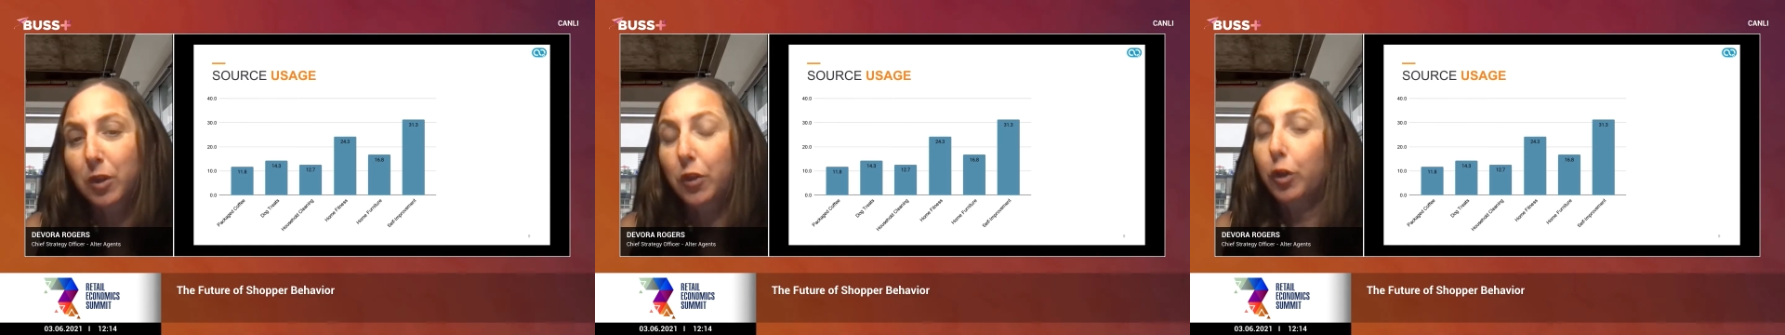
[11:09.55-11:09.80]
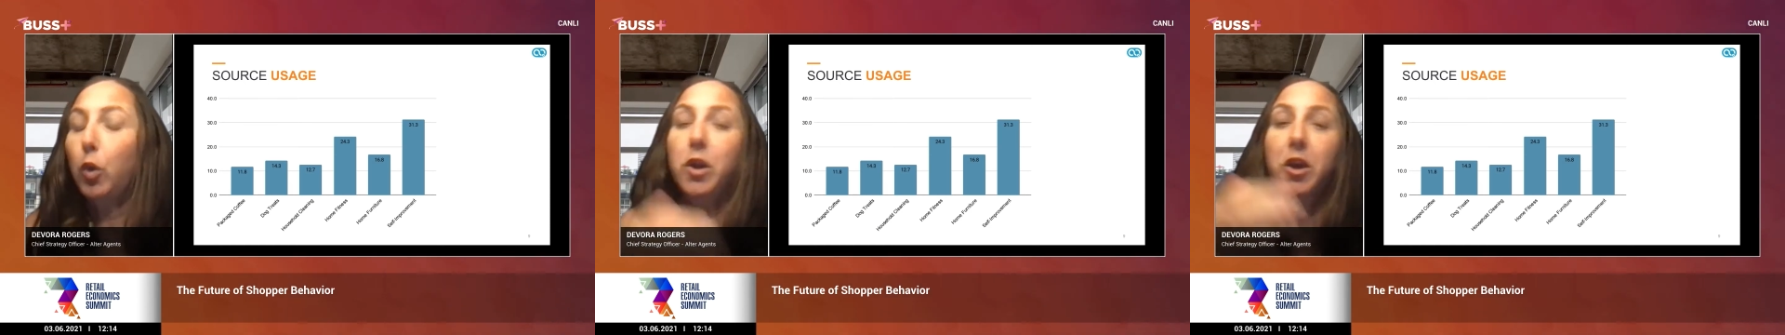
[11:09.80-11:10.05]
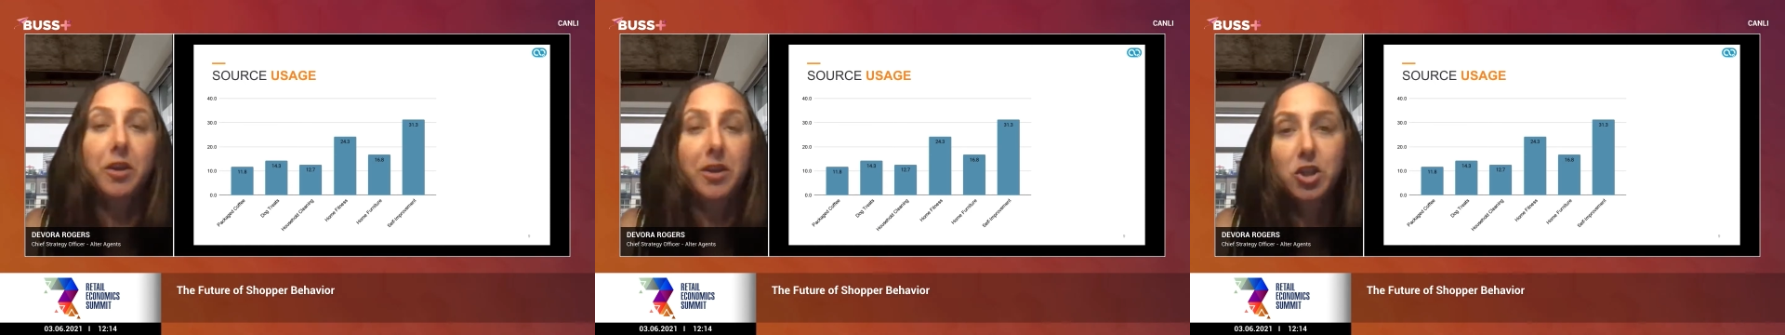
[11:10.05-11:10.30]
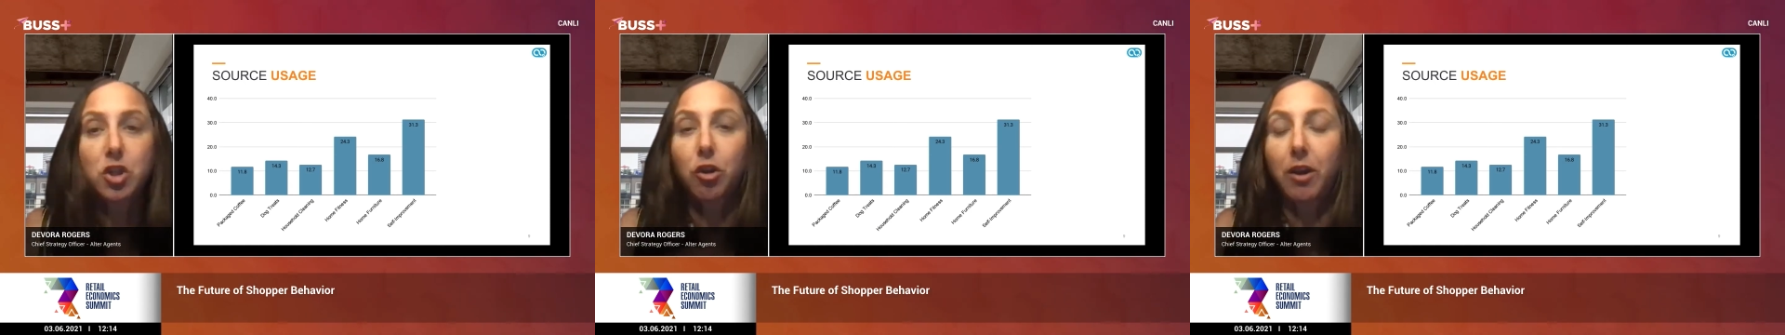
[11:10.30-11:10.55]
They're going
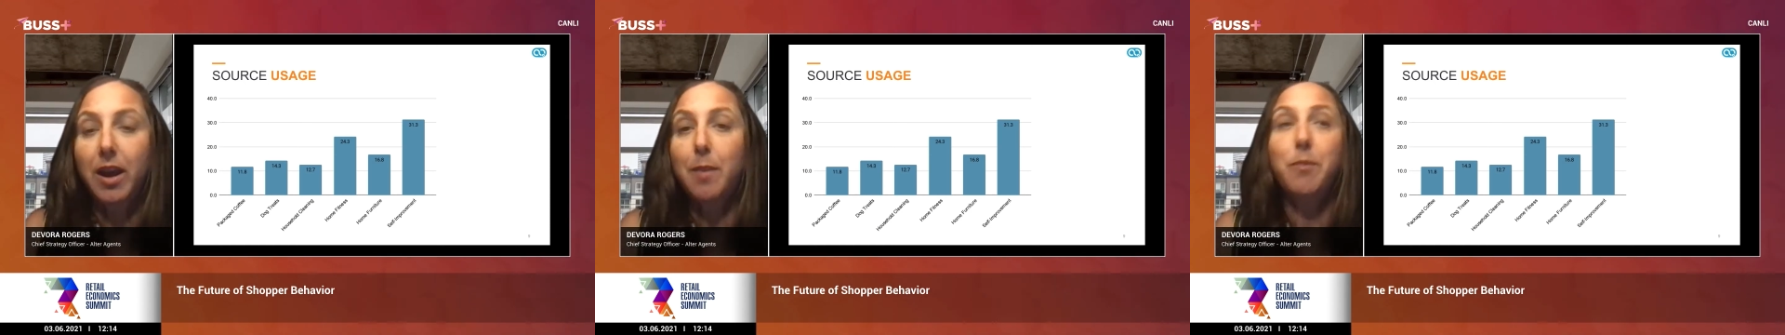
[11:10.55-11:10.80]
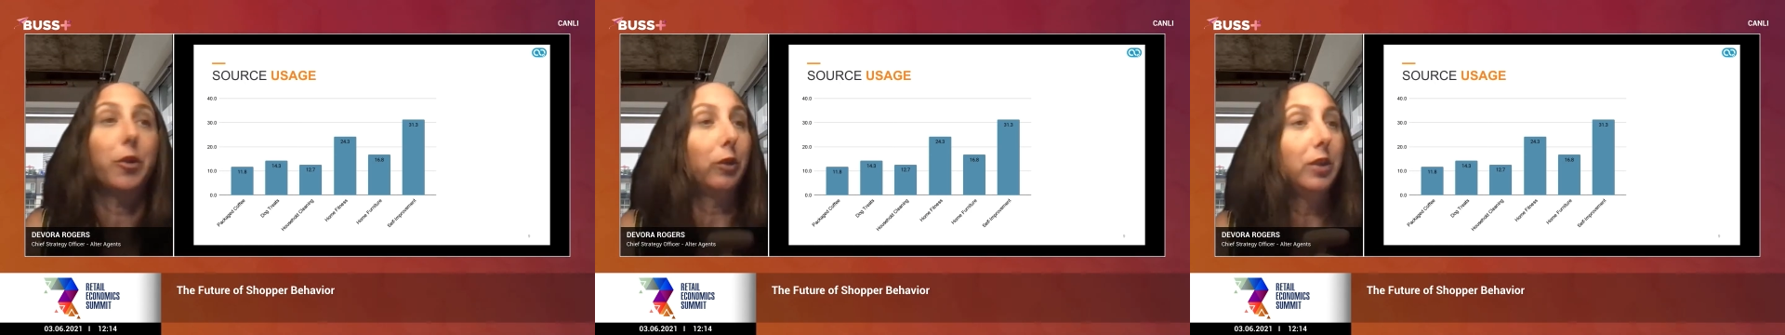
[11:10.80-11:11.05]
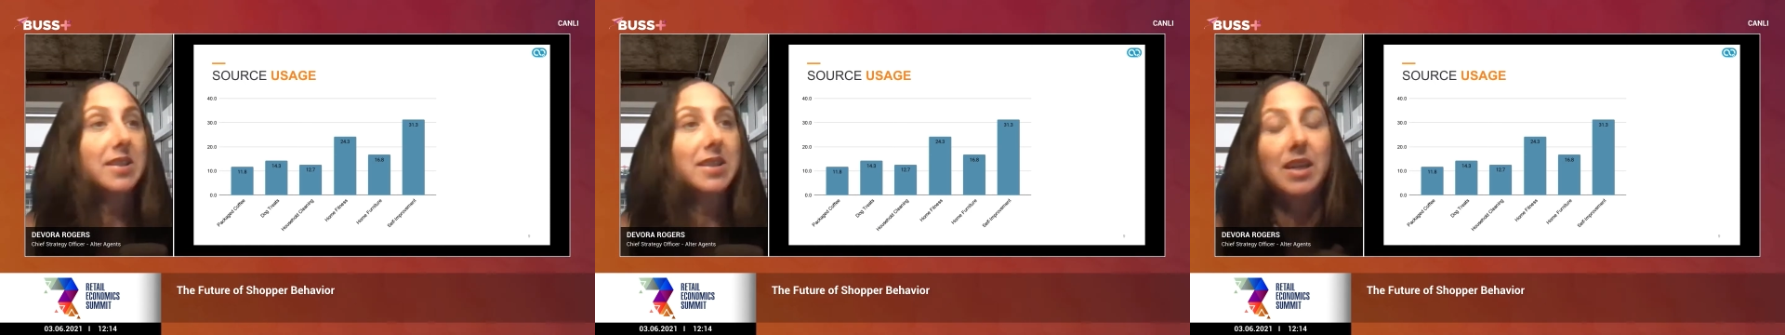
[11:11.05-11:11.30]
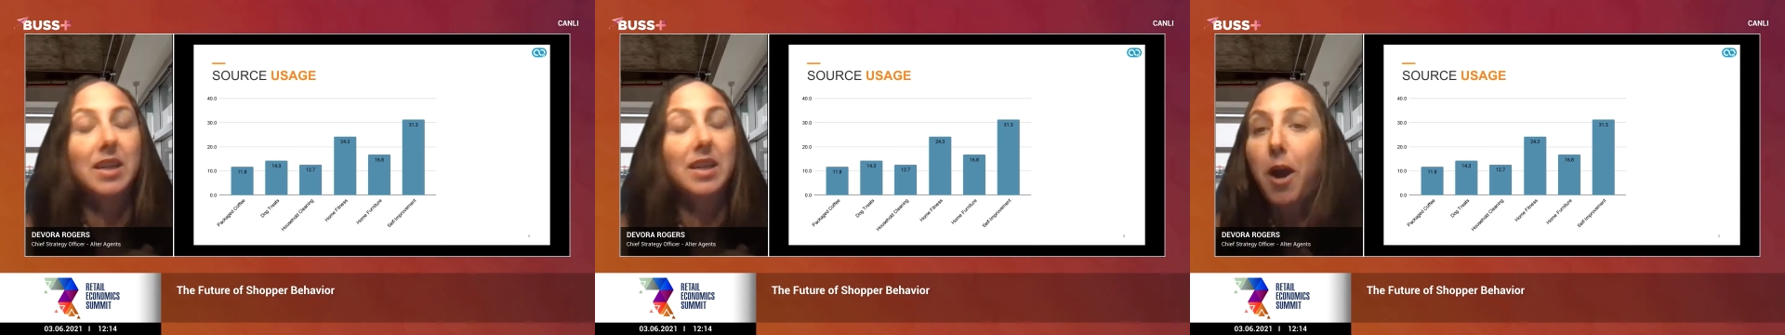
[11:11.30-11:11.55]
on Instagram,
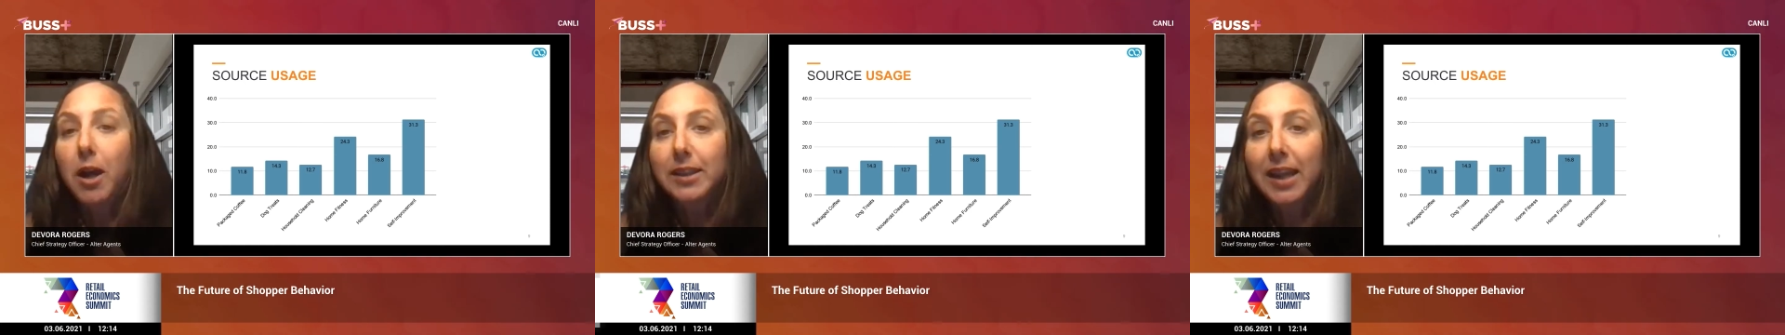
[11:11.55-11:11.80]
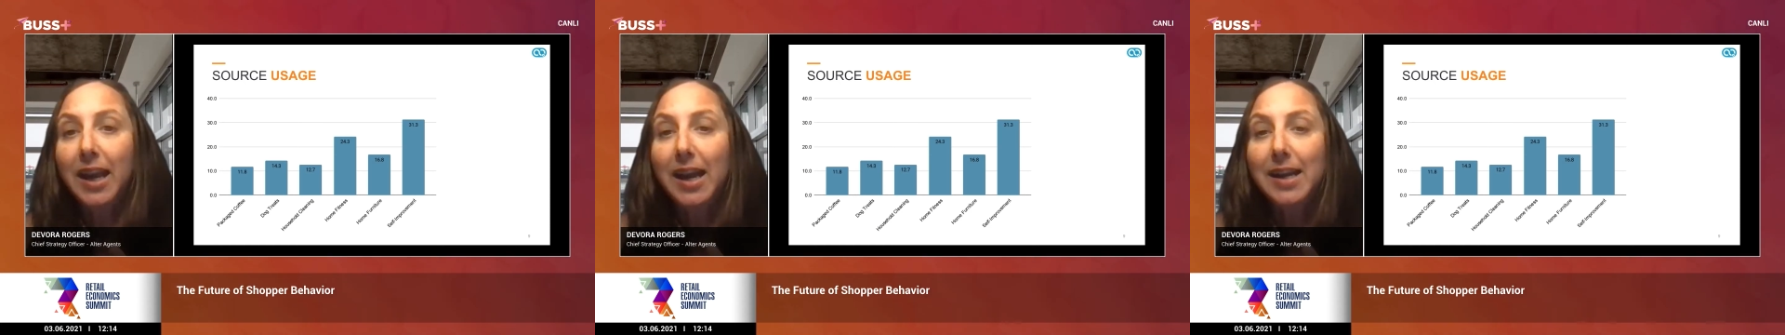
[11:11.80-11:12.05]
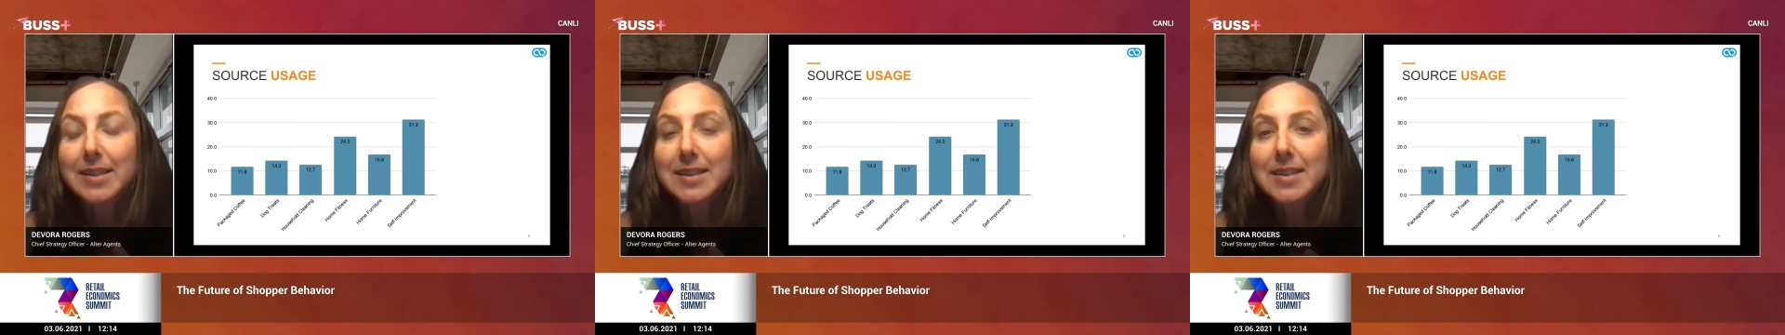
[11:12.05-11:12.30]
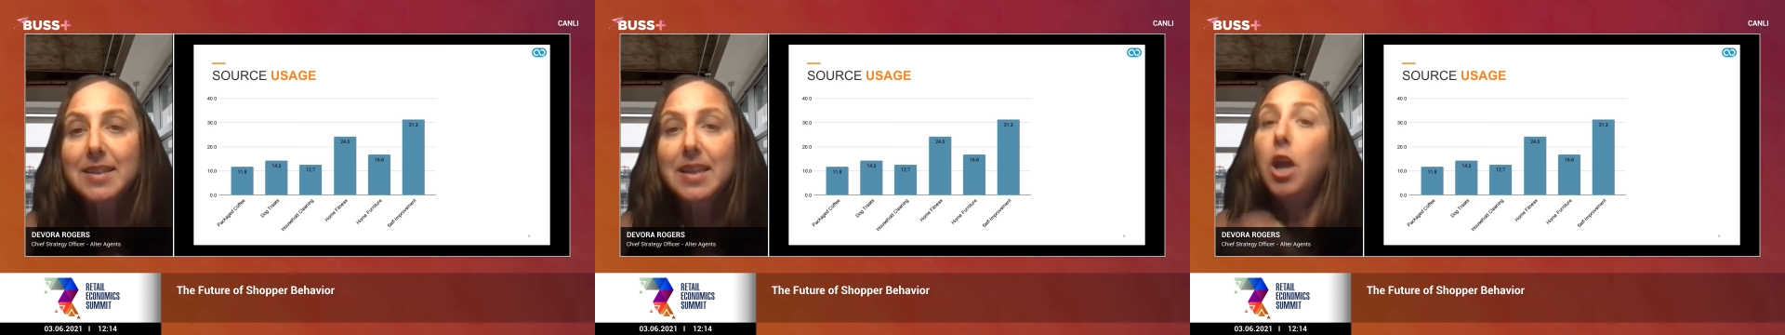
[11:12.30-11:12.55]
they're listening to
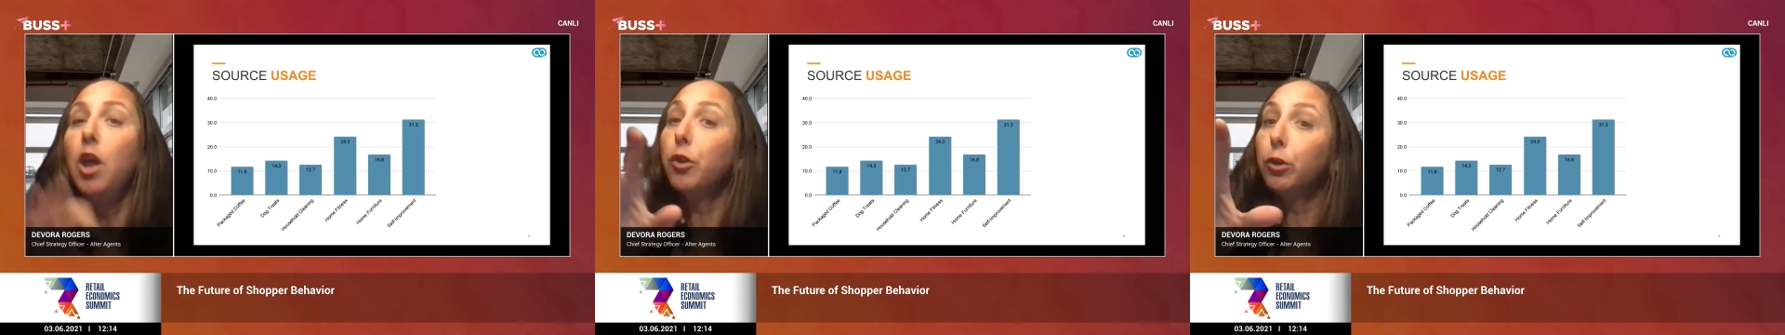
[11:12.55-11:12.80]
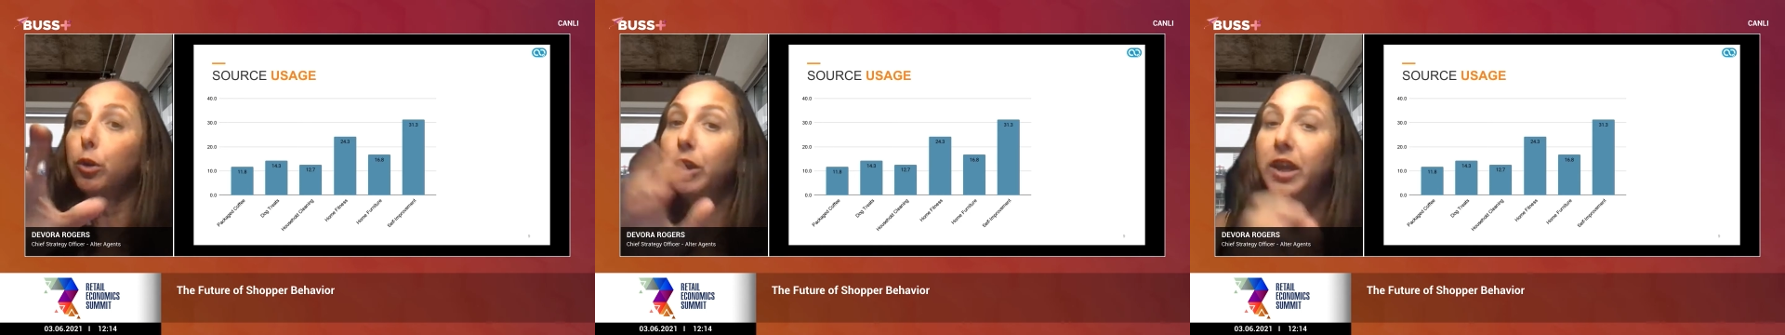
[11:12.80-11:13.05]
podcasts,